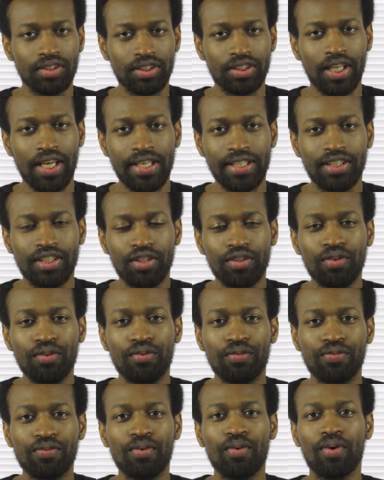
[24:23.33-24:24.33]
Stay
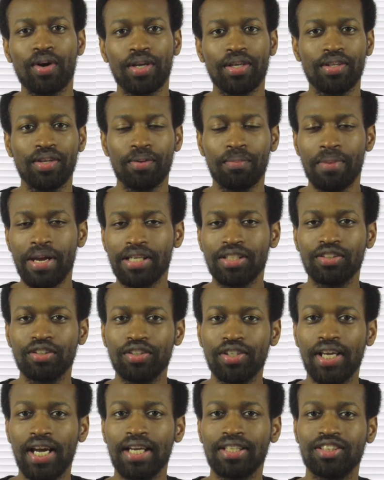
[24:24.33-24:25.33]
tuned for it. You know, make
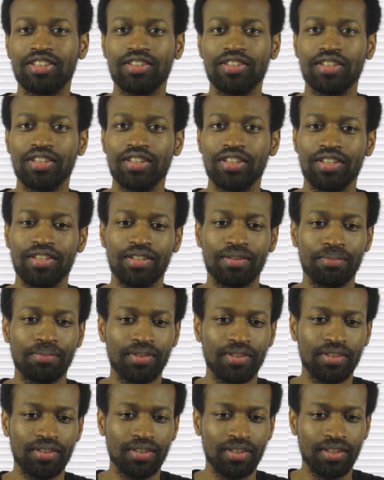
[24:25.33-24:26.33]
sure you got your your
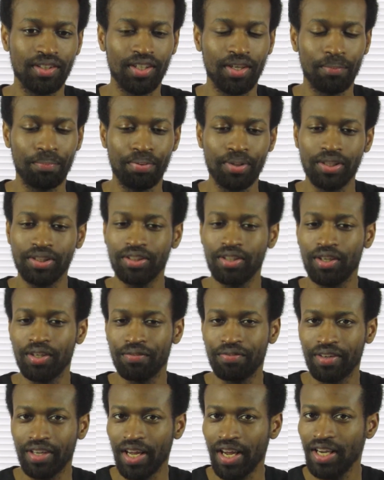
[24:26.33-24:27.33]
your push
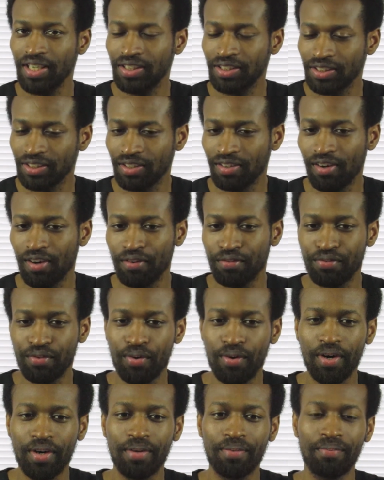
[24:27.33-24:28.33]
notifications on
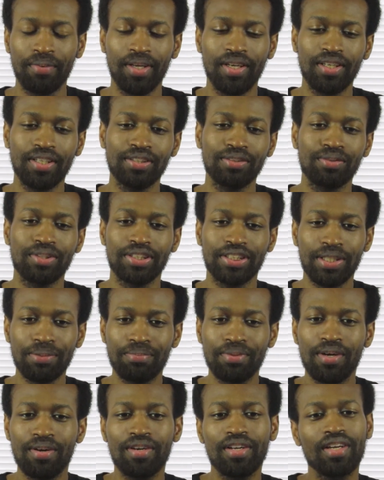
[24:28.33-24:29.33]
for it, because when it's
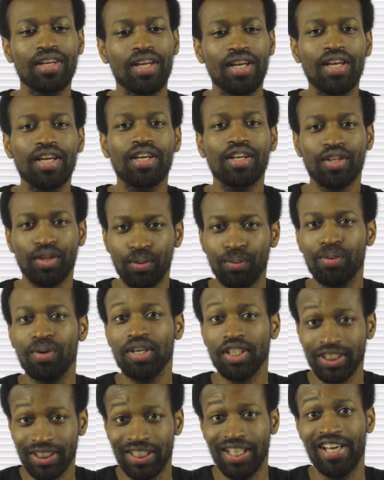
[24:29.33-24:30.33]
uploaded, you
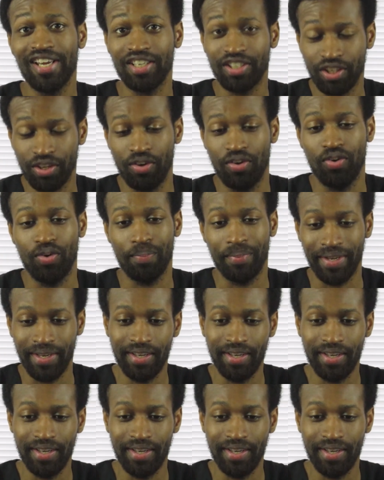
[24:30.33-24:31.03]
want to stay tuned.